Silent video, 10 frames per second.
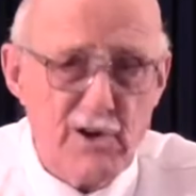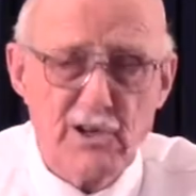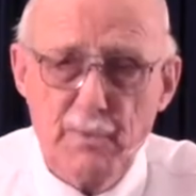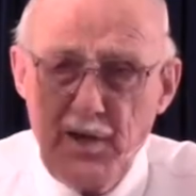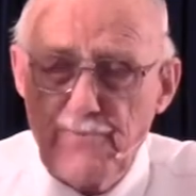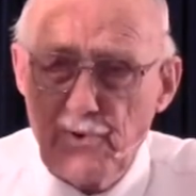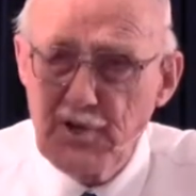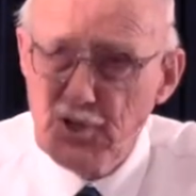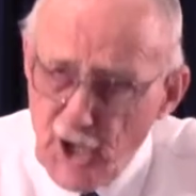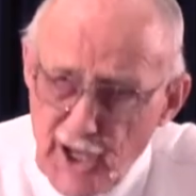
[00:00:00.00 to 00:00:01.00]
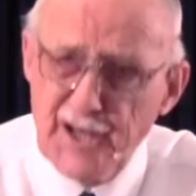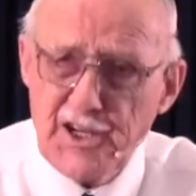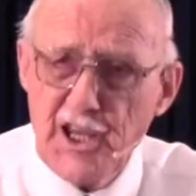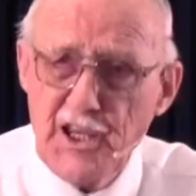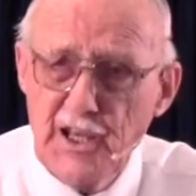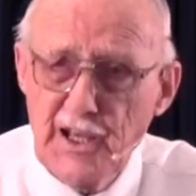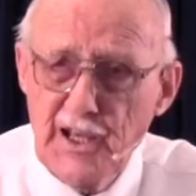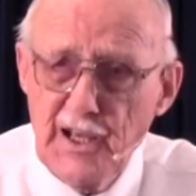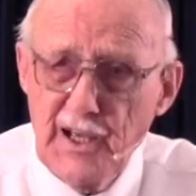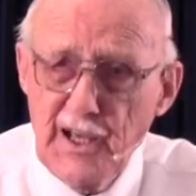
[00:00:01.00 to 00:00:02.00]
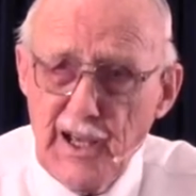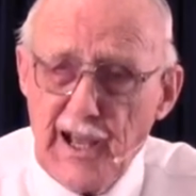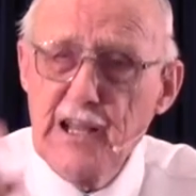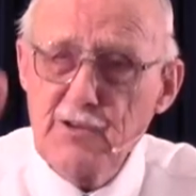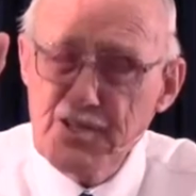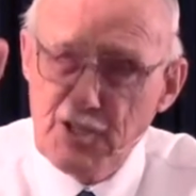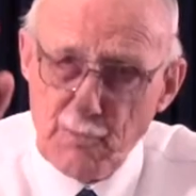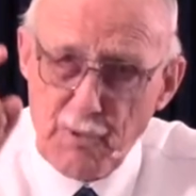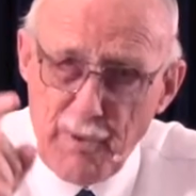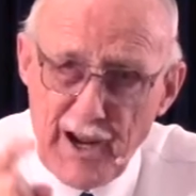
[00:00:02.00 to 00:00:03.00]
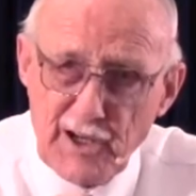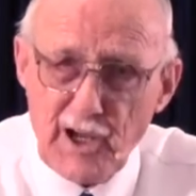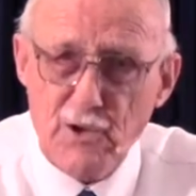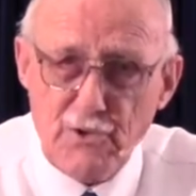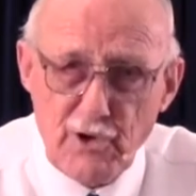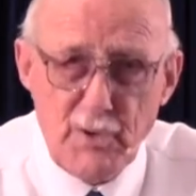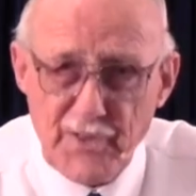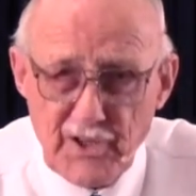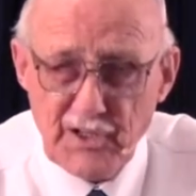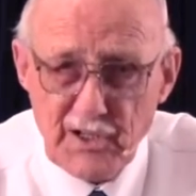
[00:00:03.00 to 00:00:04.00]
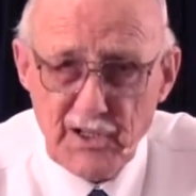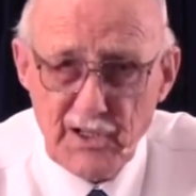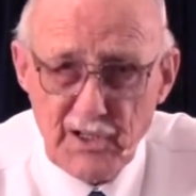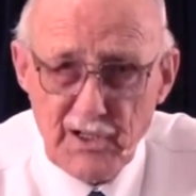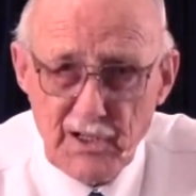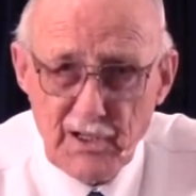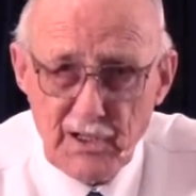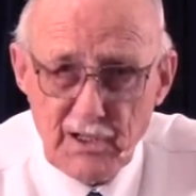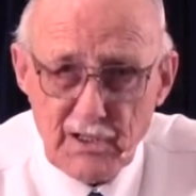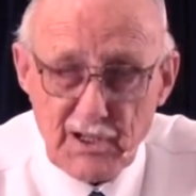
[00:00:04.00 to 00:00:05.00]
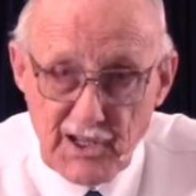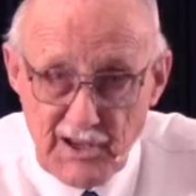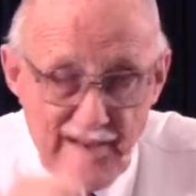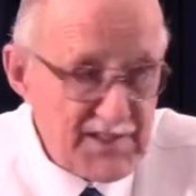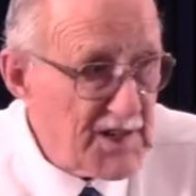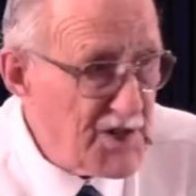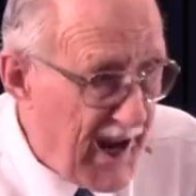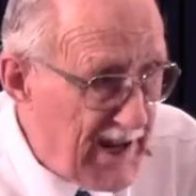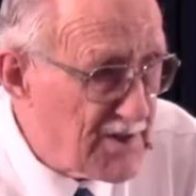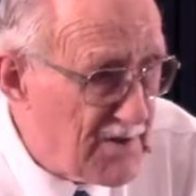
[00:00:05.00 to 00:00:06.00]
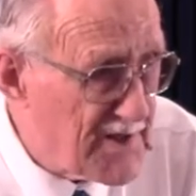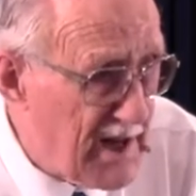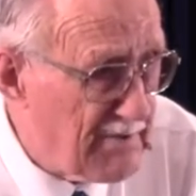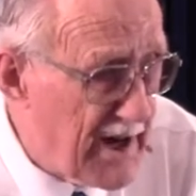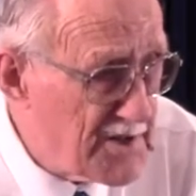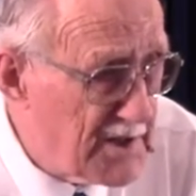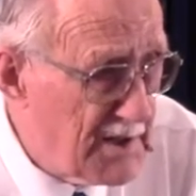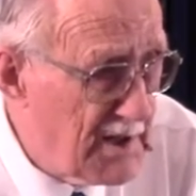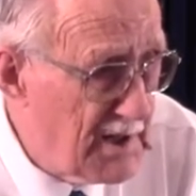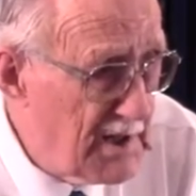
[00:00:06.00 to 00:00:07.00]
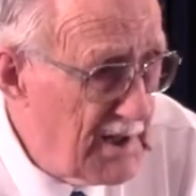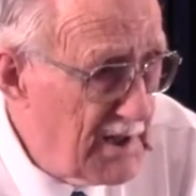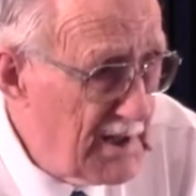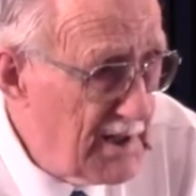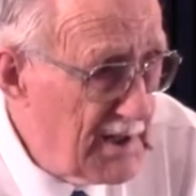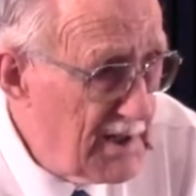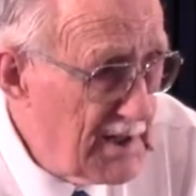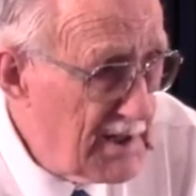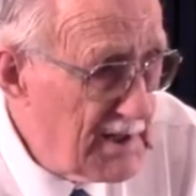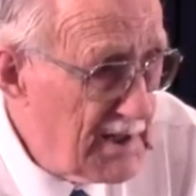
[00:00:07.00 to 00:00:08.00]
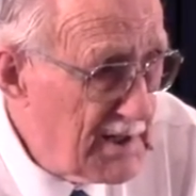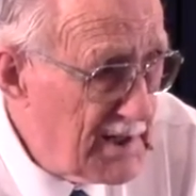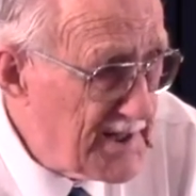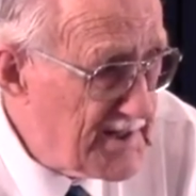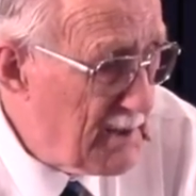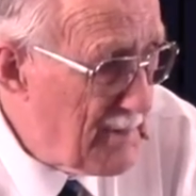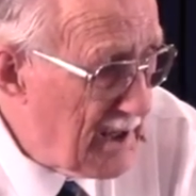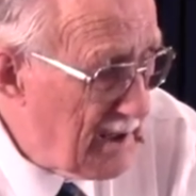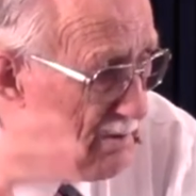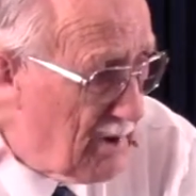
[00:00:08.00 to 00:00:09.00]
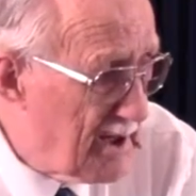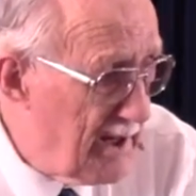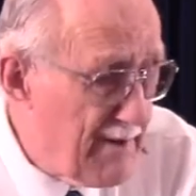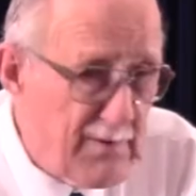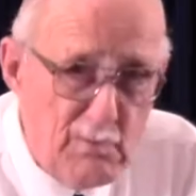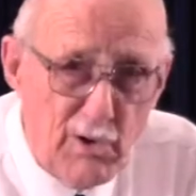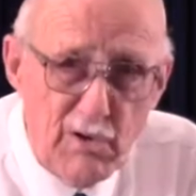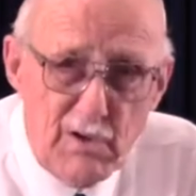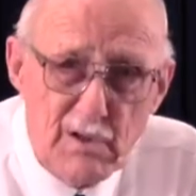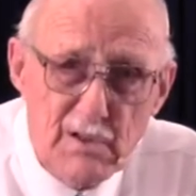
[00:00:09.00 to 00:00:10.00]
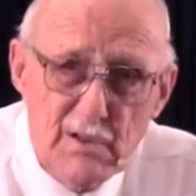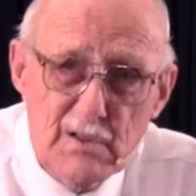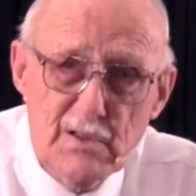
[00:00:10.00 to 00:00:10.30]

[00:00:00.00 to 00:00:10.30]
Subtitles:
was going to be for eternity, And he is still prepared to go through with it, to give us a chance of salvation. Does that make you want to love him more?